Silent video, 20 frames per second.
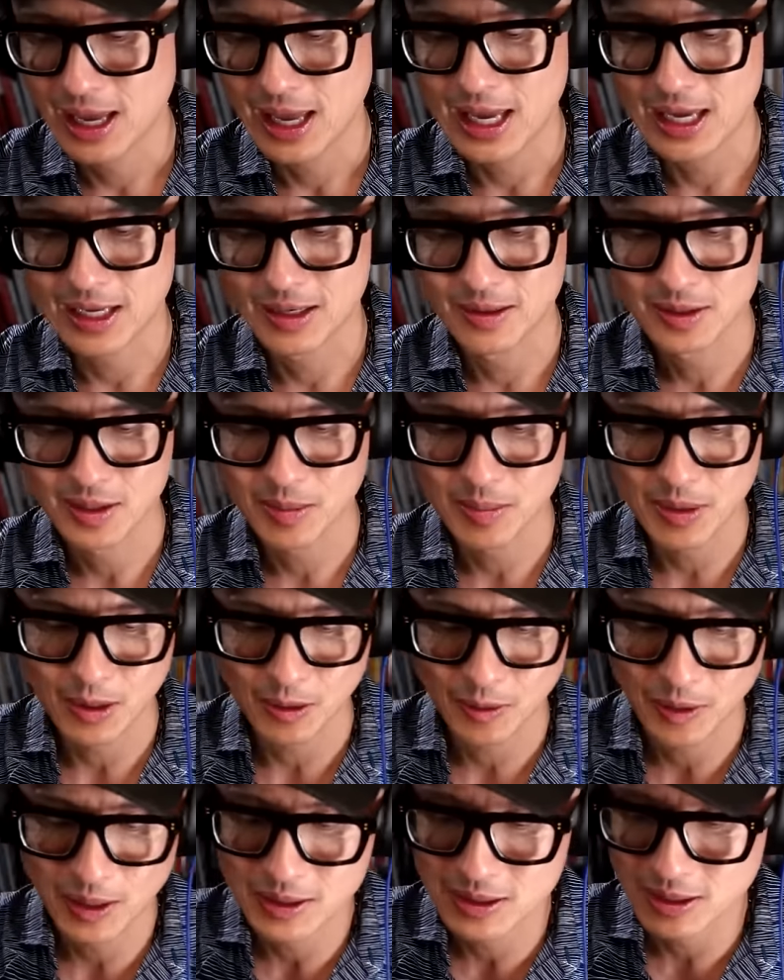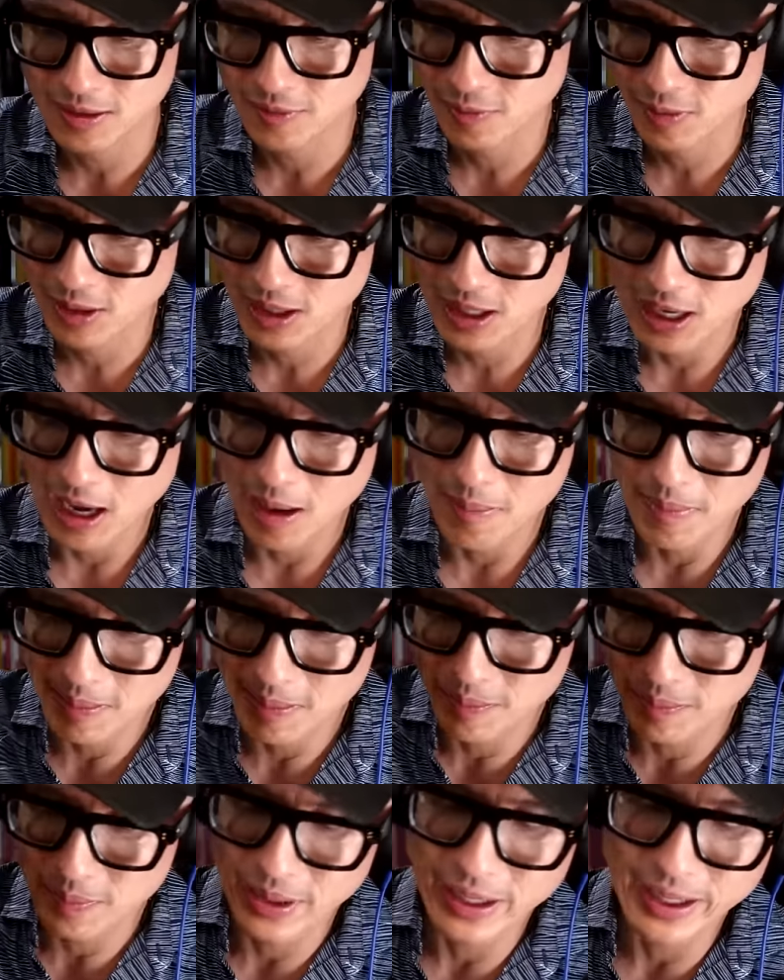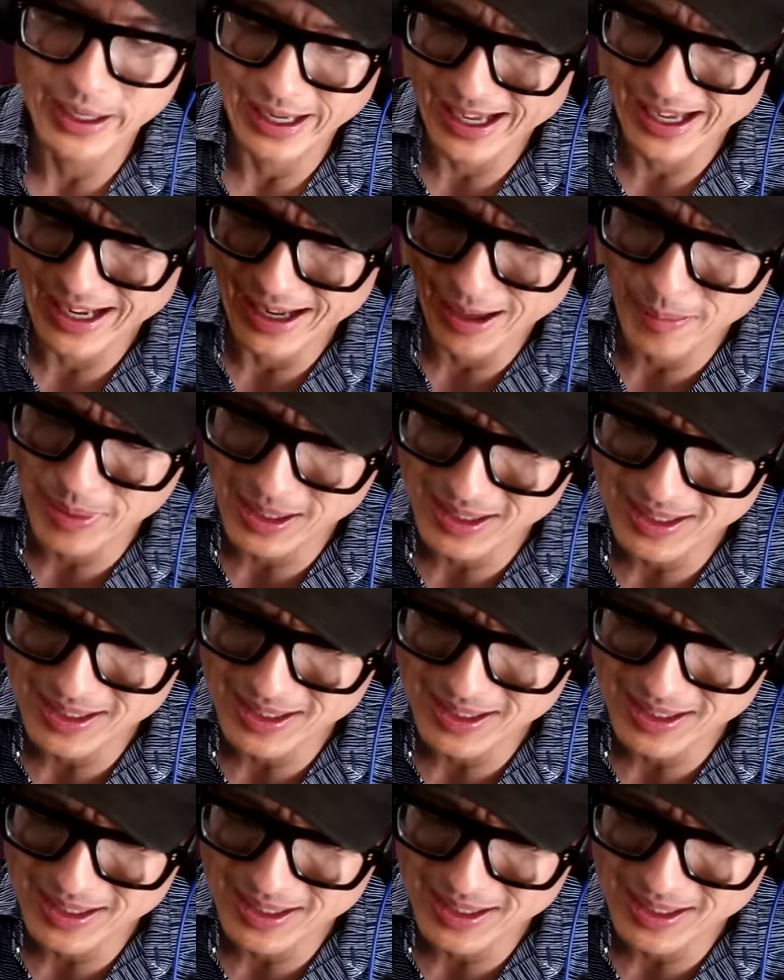And some other things have come up. Uh, I'm not